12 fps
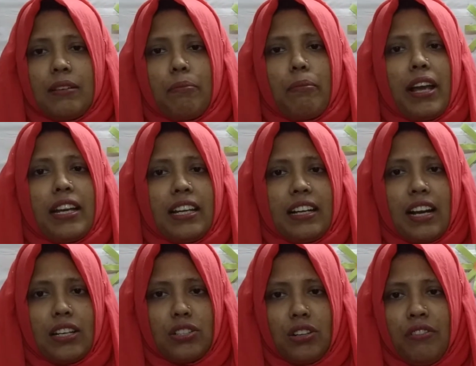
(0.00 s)
many
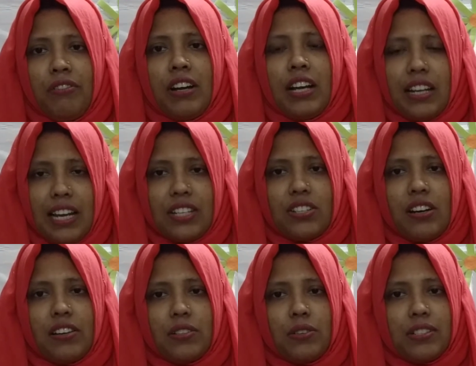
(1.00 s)
kind of natural
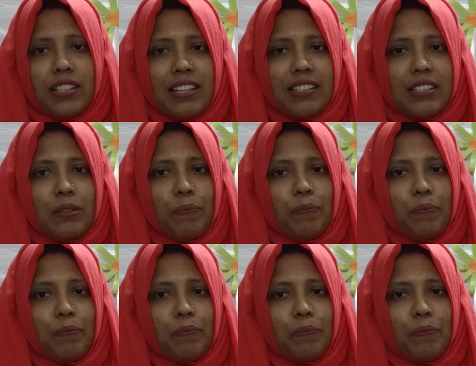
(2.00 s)
resources.